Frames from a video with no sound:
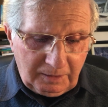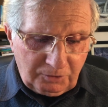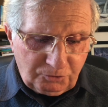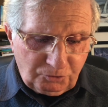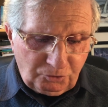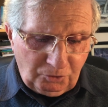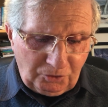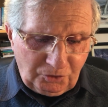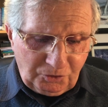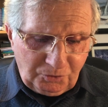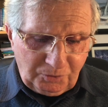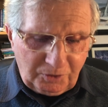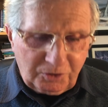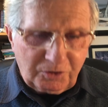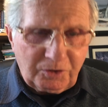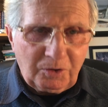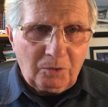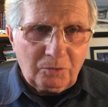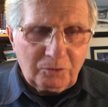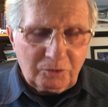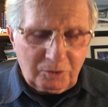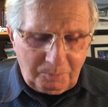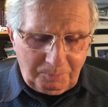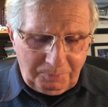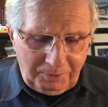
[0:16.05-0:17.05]
Joshua
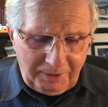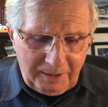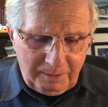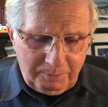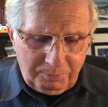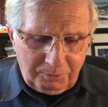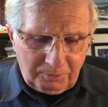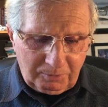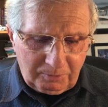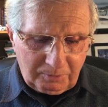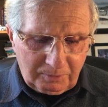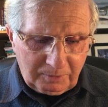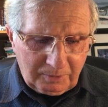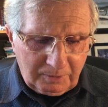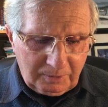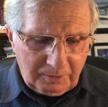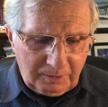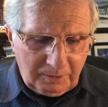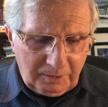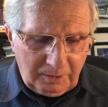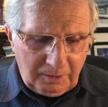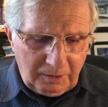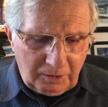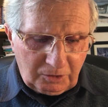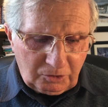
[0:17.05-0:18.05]
told the people,
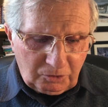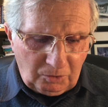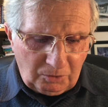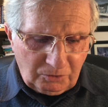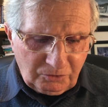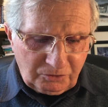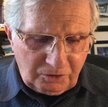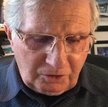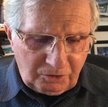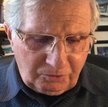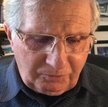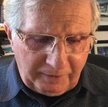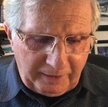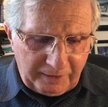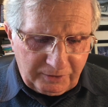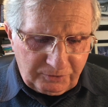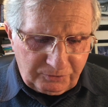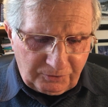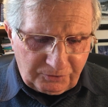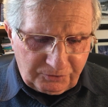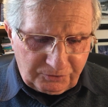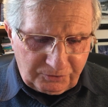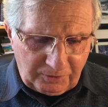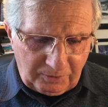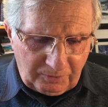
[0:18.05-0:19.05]
"Consecrate
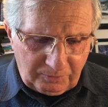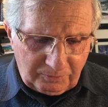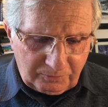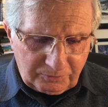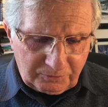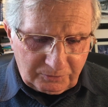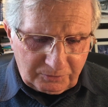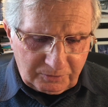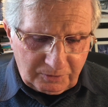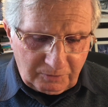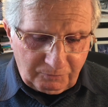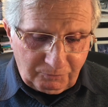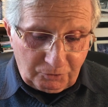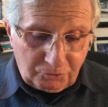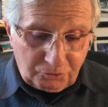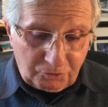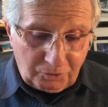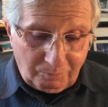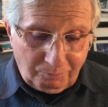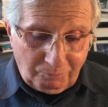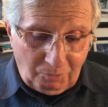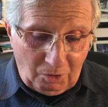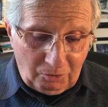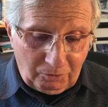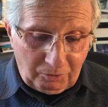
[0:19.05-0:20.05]
yourselves, for
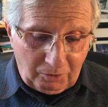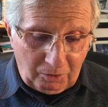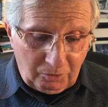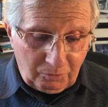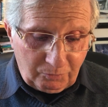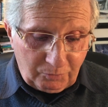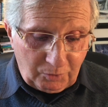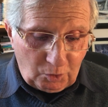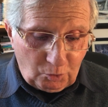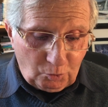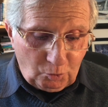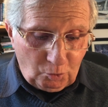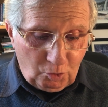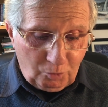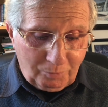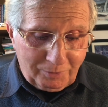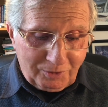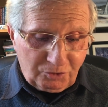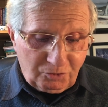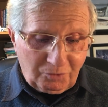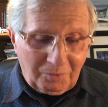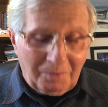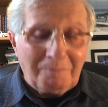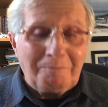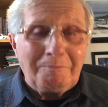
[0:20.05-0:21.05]
tomorrow the Lord
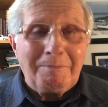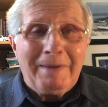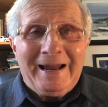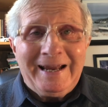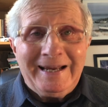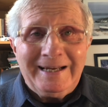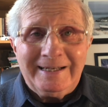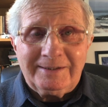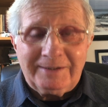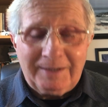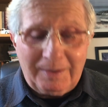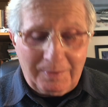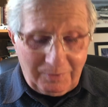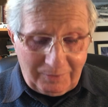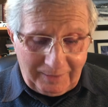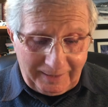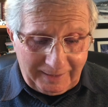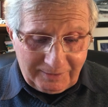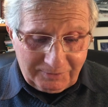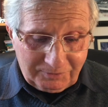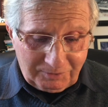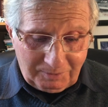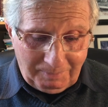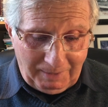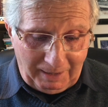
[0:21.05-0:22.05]
will do amazing
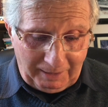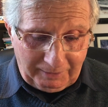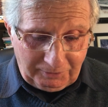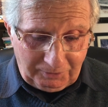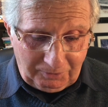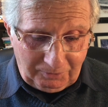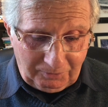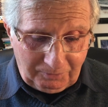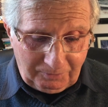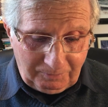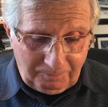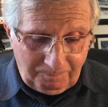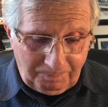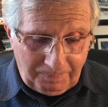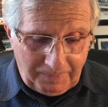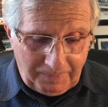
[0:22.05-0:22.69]
things among you."